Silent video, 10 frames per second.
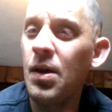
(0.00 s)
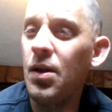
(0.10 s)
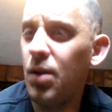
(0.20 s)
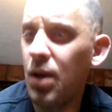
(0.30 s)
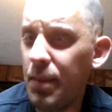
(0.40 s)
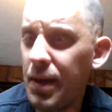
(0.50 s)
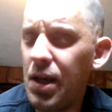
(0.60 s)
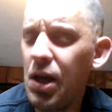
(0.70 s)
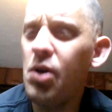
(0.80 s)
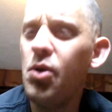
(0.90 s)
Let me
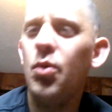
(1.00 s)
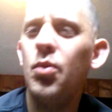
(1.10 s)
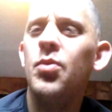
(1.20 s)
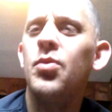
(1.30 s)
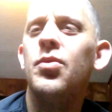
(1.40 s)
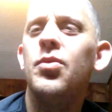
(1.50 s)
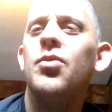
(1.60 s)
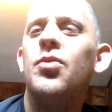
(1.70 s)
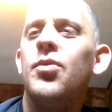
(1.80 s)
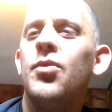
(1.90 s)
know
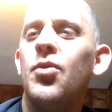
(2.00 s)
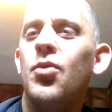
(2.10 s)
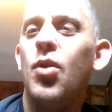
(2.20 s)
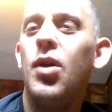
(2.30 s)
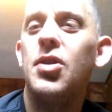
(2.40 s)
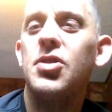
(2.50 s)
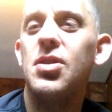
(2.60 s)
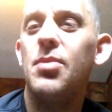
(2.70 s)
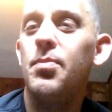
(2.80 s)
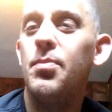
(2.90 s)
what are
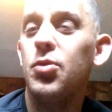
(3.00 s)
some